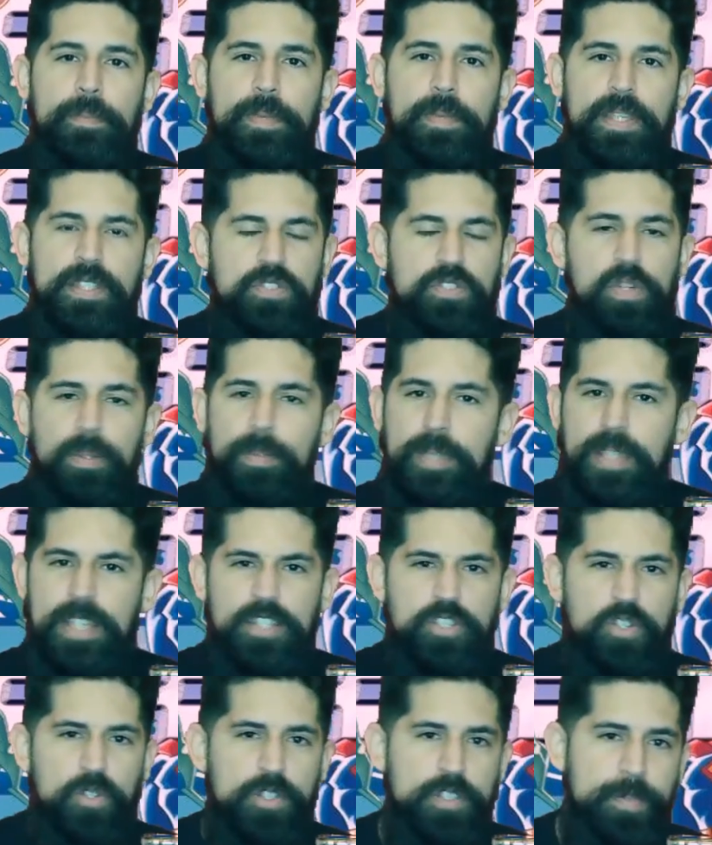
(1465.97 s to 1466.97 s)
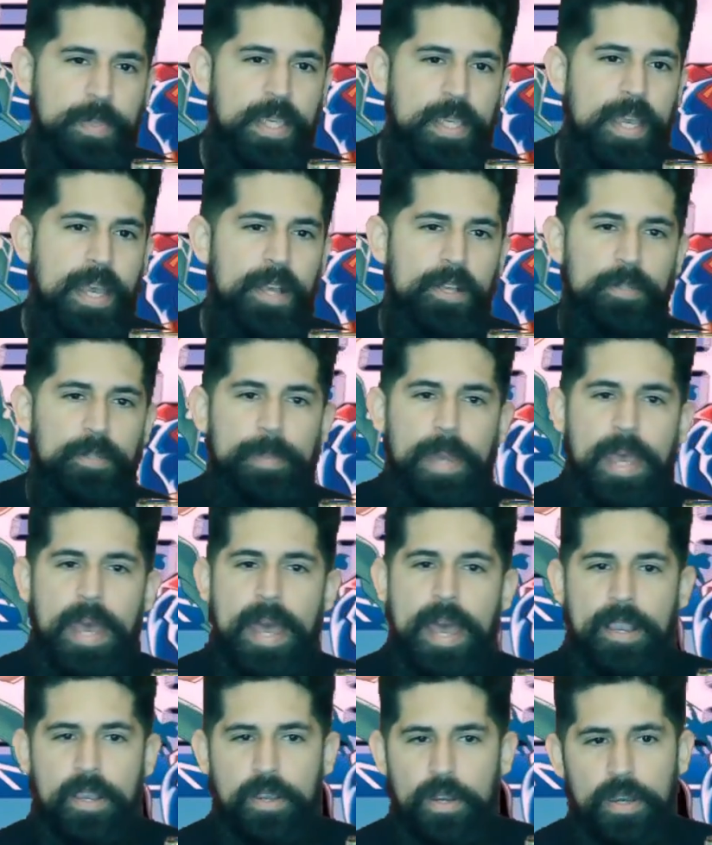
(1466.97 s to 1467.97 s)
Because normally he's always being held
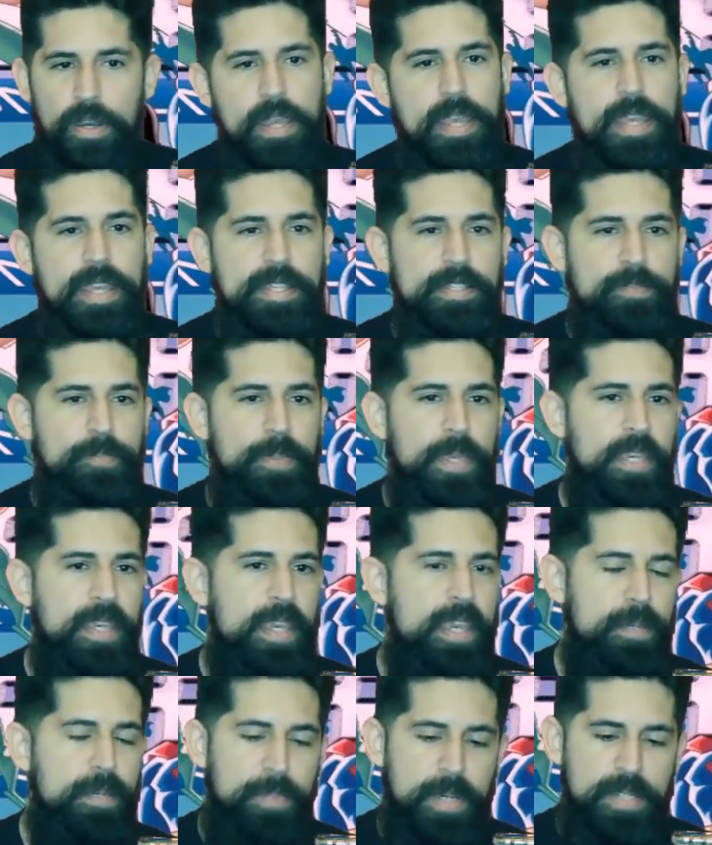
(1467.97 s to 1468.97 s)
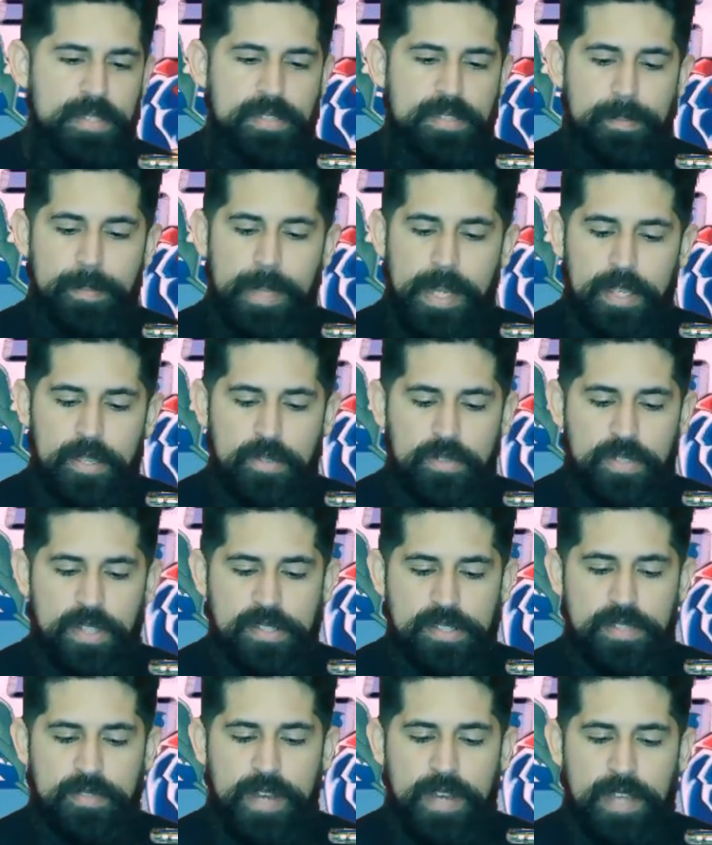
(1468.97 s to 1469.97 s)
back, or he's being hit by somebody who
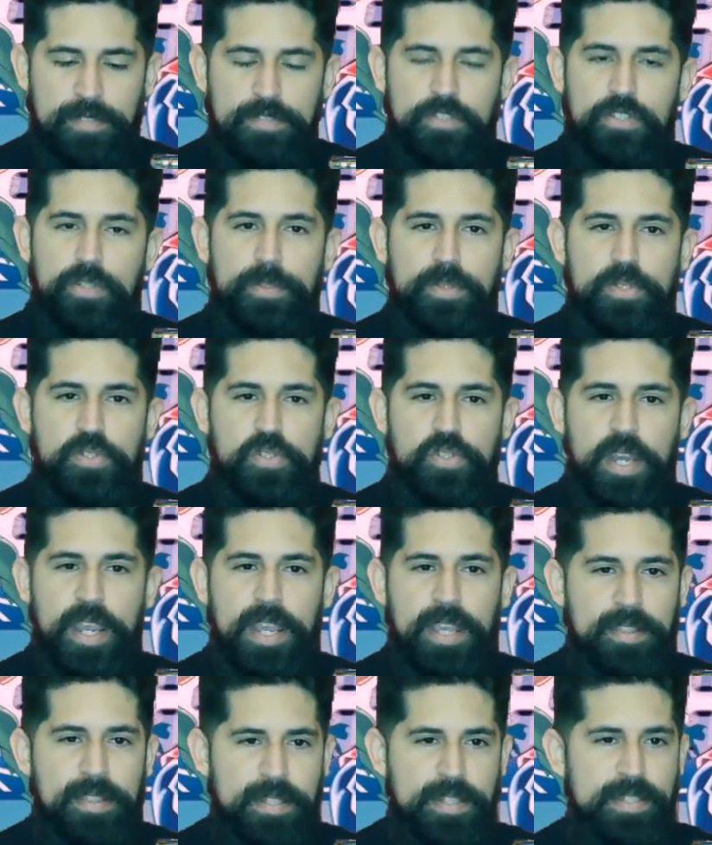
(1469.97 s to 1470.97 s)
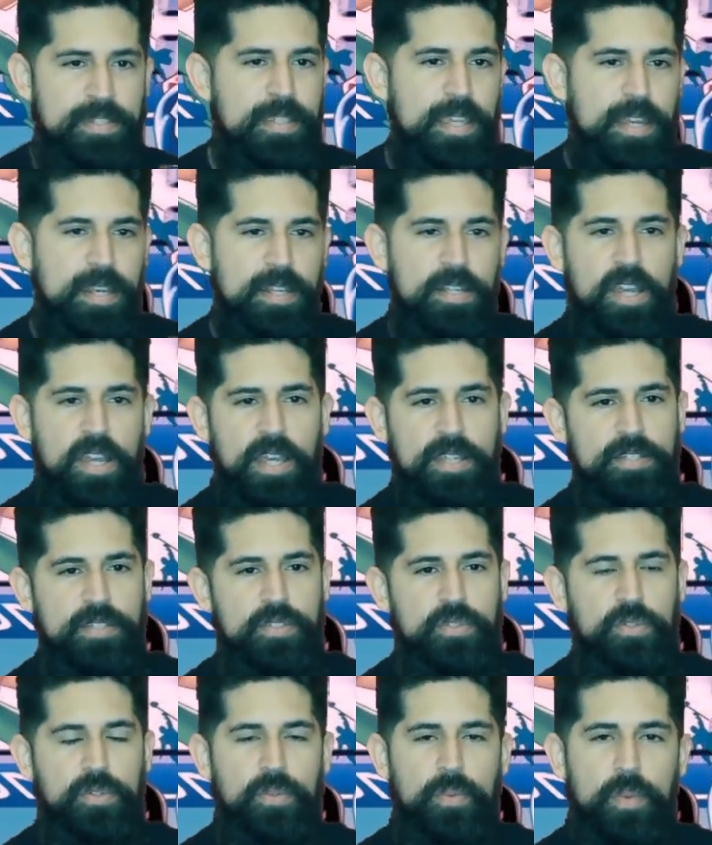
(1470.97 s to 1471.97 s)
doesn't even have super strength and he's getting knocked
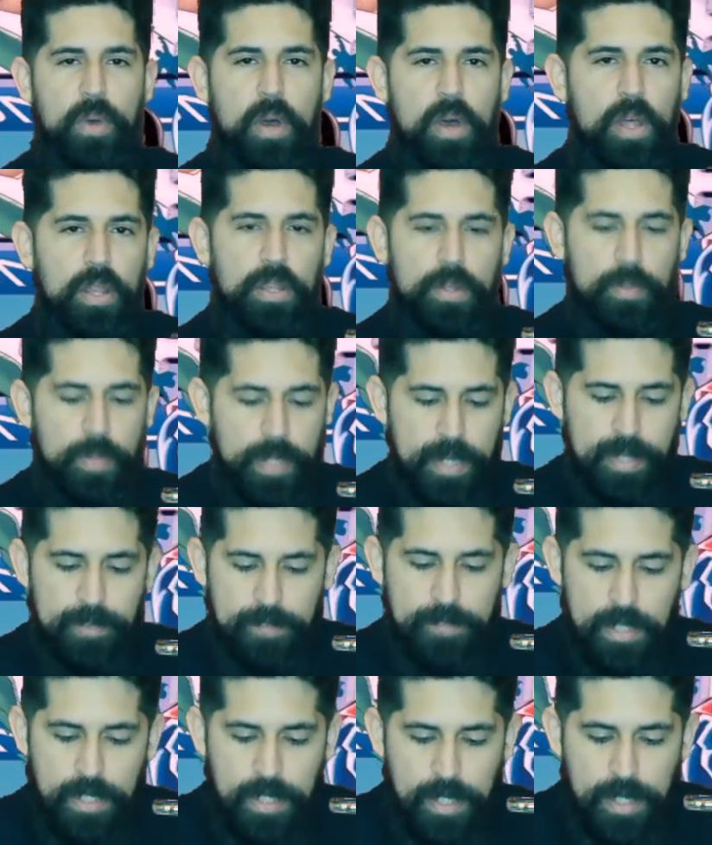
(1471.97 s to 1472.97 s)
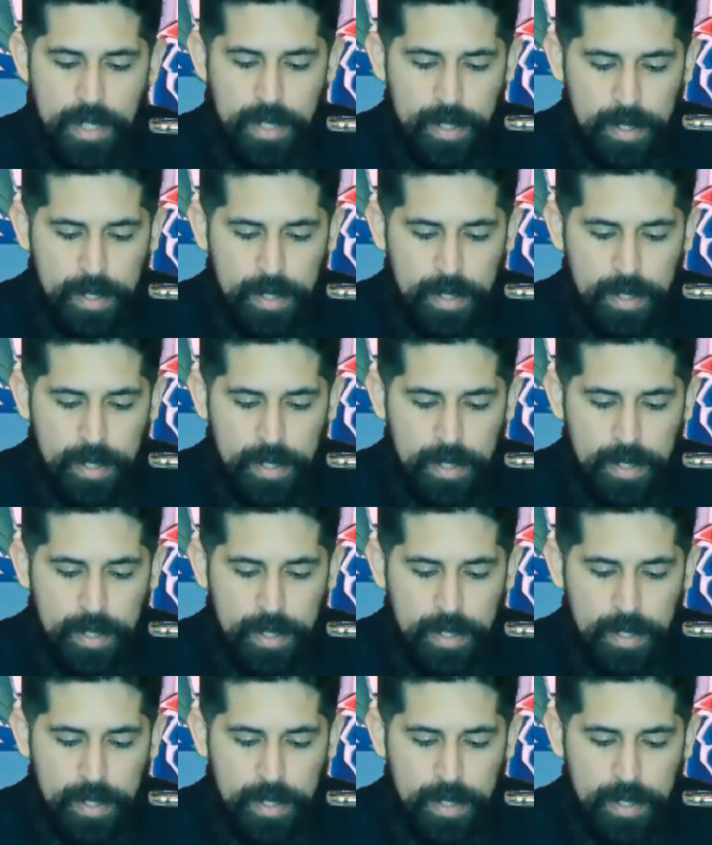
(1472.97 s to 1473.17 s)
into a wall or whatever.